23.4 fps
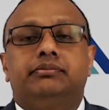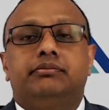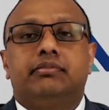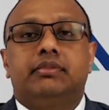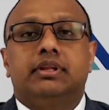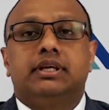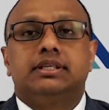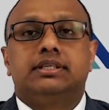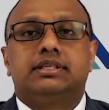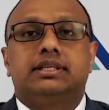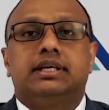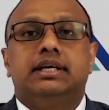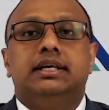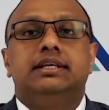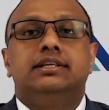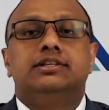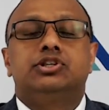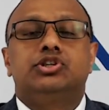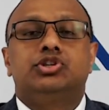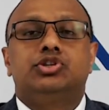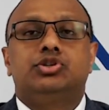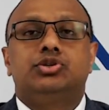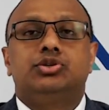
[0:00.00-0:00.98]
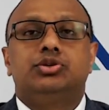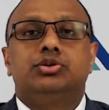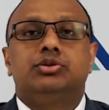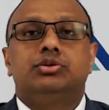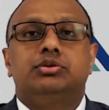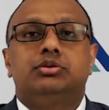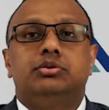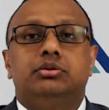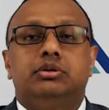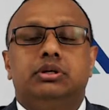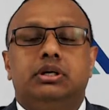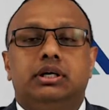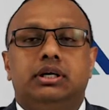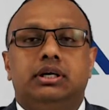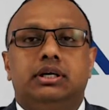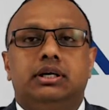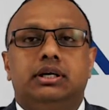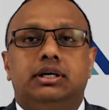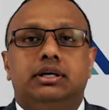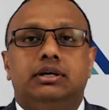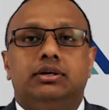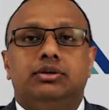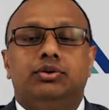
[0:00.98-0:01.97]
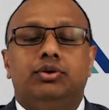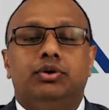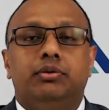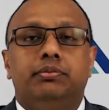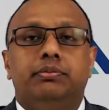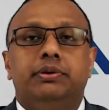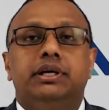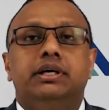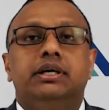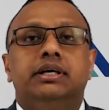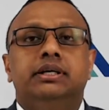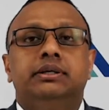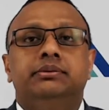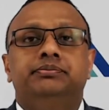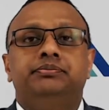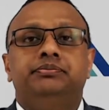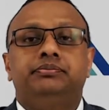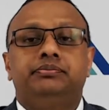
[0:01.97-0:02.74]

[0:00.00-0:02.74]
skills to go bigger,